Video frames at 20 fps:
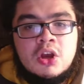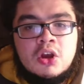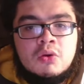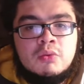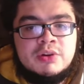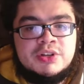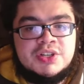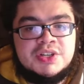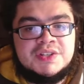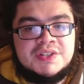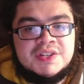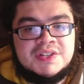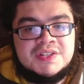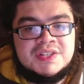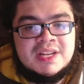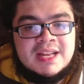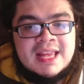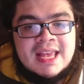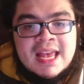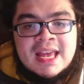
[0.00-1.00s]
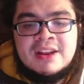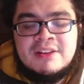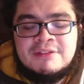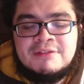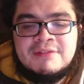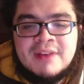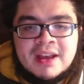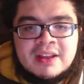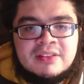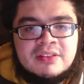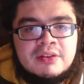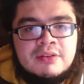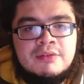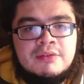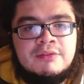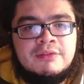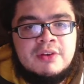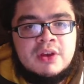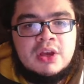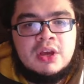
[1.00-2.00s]
which is just an
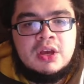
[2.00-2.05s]
ineffective